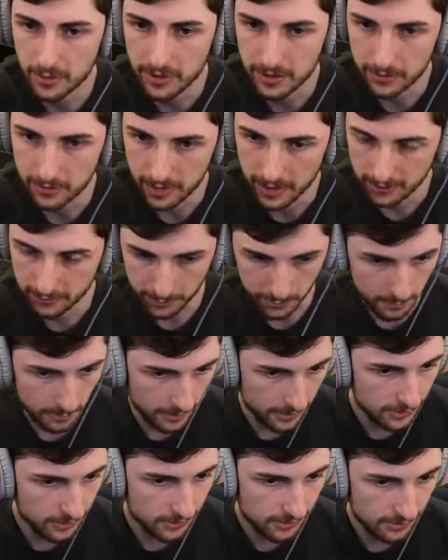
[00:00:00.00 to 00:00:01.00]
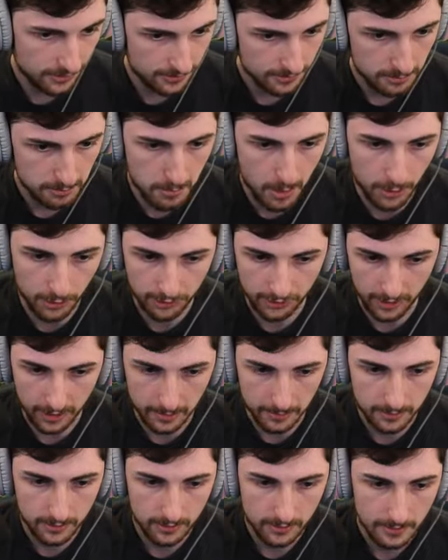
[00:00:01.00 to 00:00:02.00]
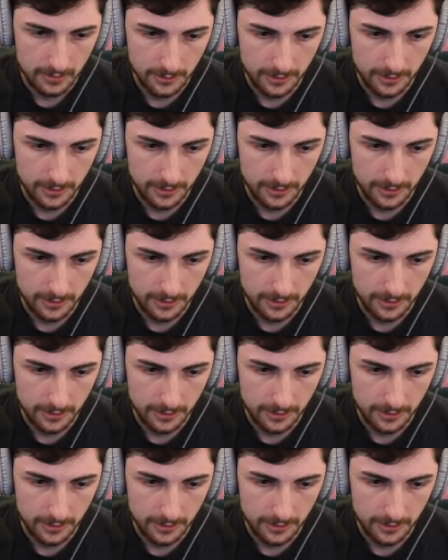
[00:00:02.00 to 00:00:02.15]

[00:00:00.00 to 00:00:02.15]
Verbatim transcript: want to interact with much. Most times.